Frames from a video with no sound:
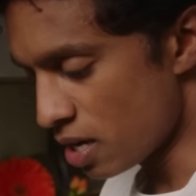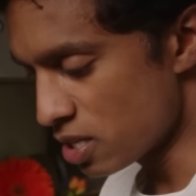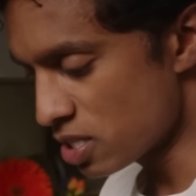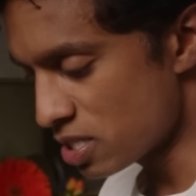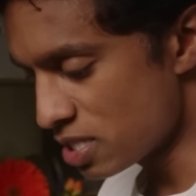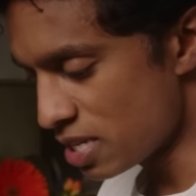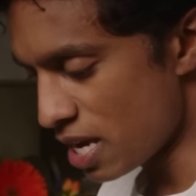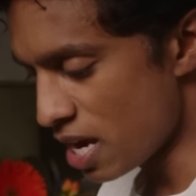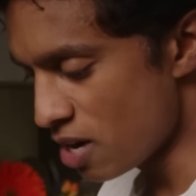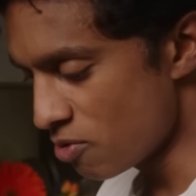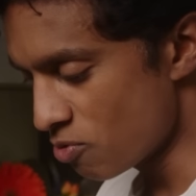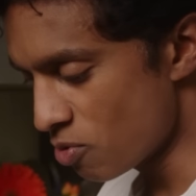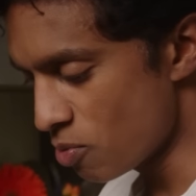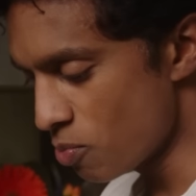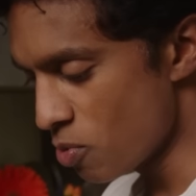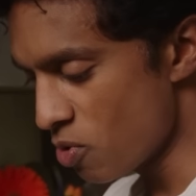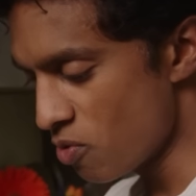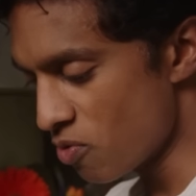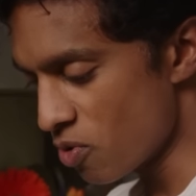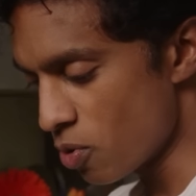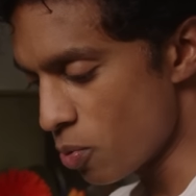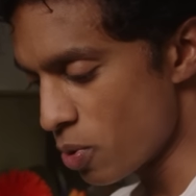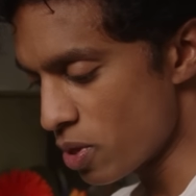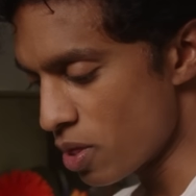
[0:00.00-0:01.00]
a stain
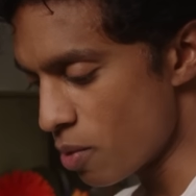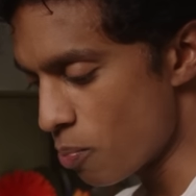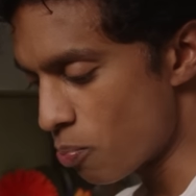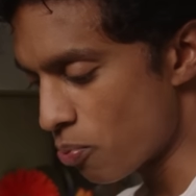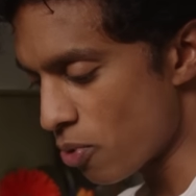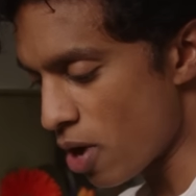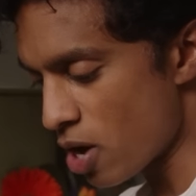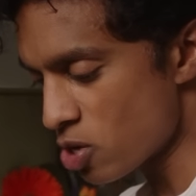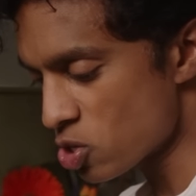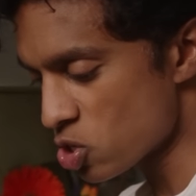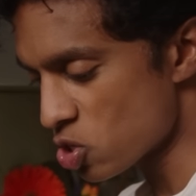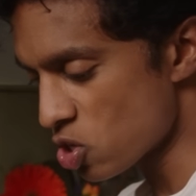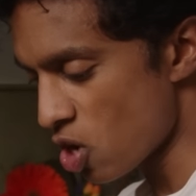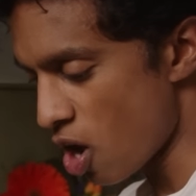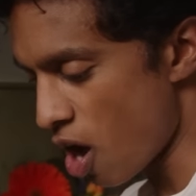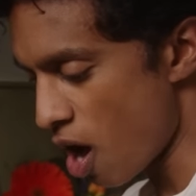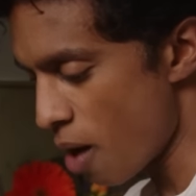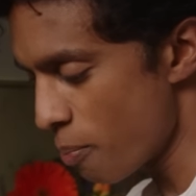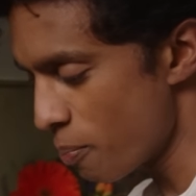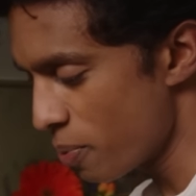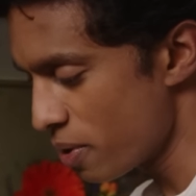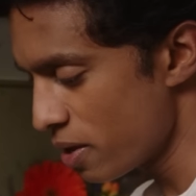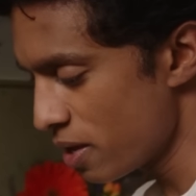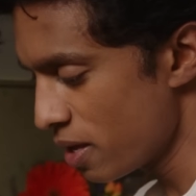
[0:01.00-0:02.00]
remover with a brush
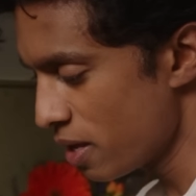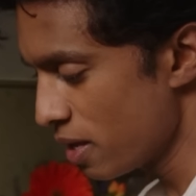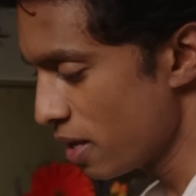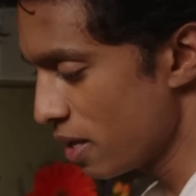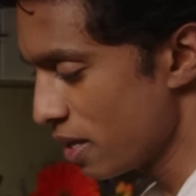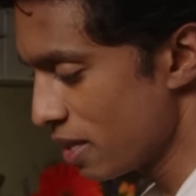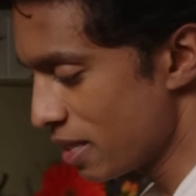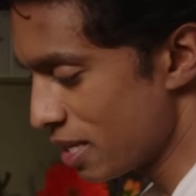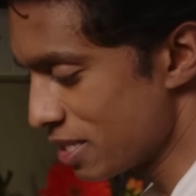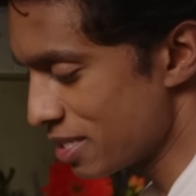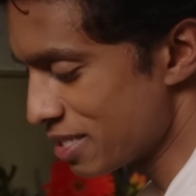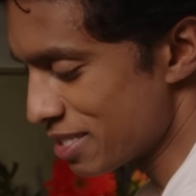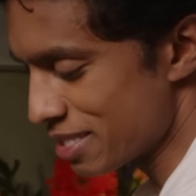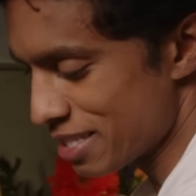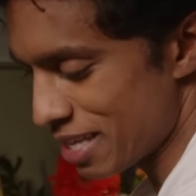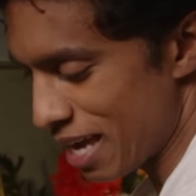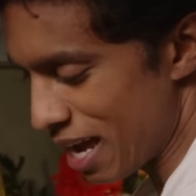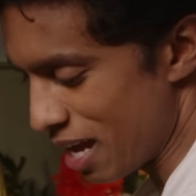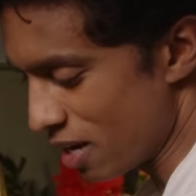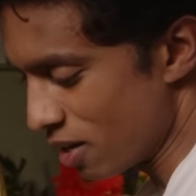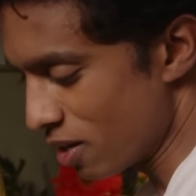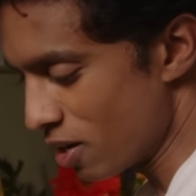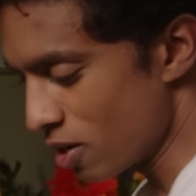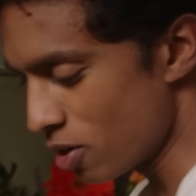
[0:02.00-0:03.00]
top that's
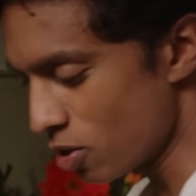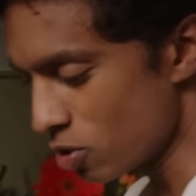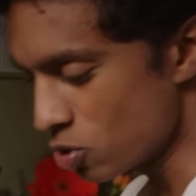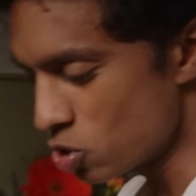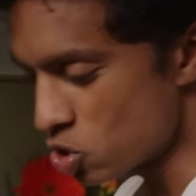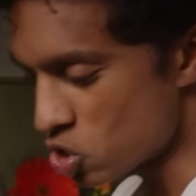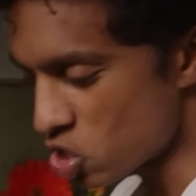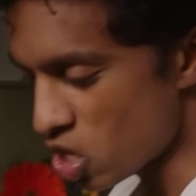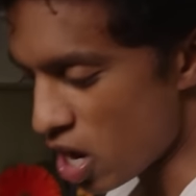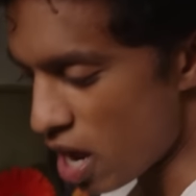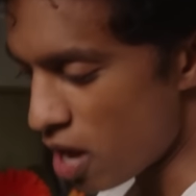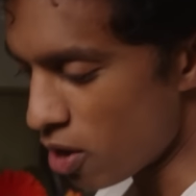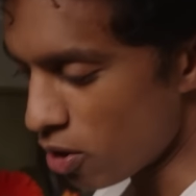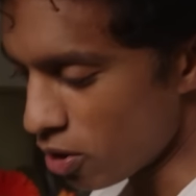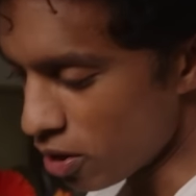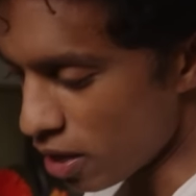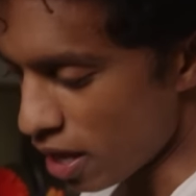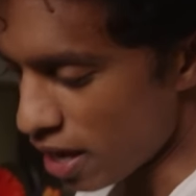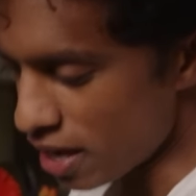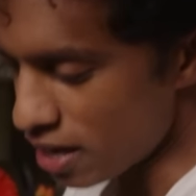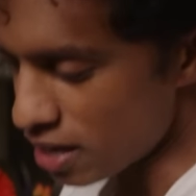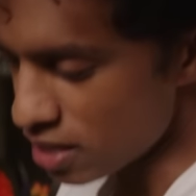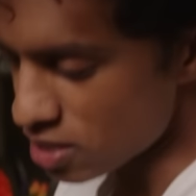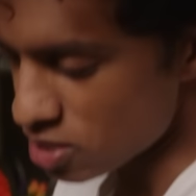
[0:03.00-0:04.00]
a little gel,
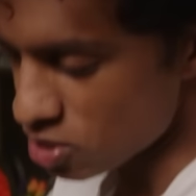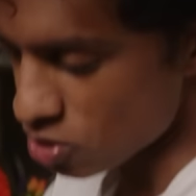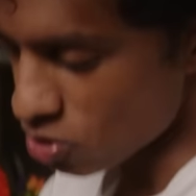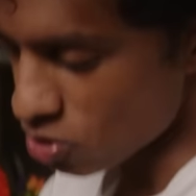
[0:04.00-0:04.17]
and it's